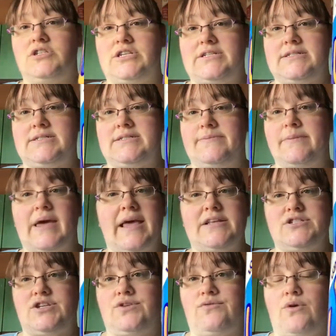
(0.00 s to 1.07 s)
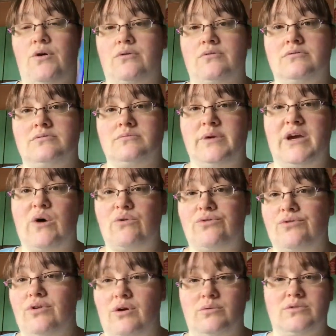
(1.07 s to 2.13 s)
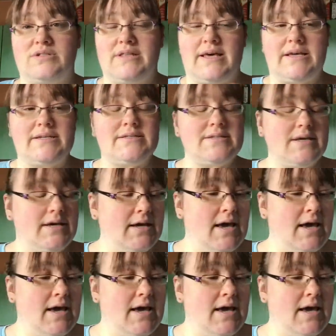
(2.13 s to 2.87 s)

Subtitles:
just some kitchen roll. We go through loads of this.